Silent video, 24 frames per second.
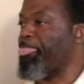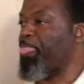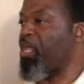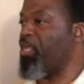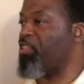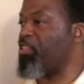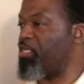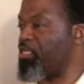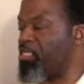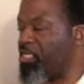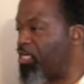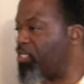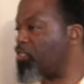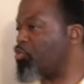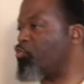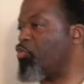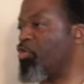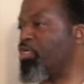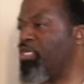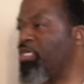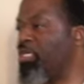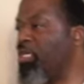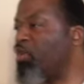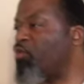and the dust
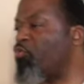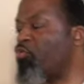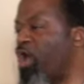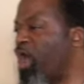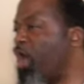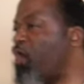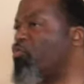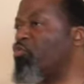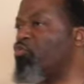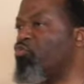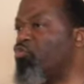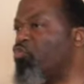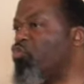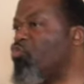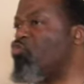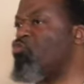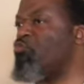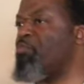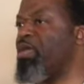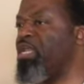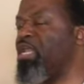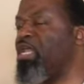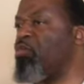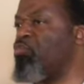would get around the
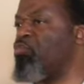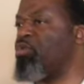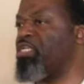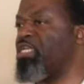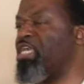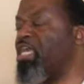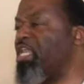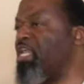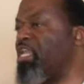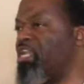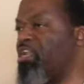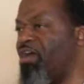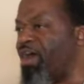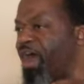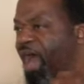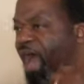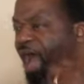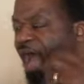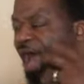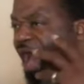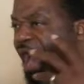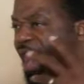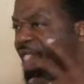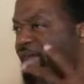room and it would get in your
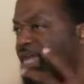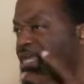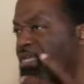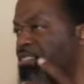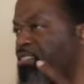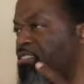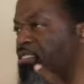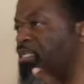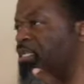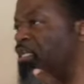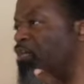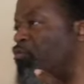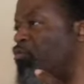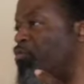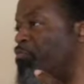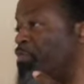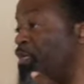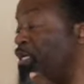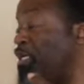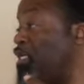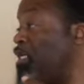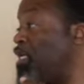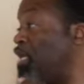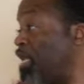eyes and it would
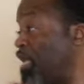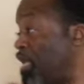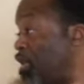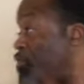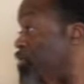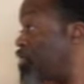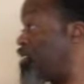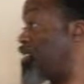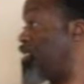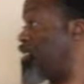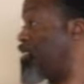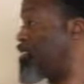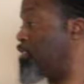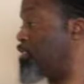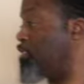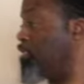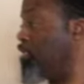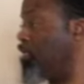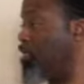be an irritant.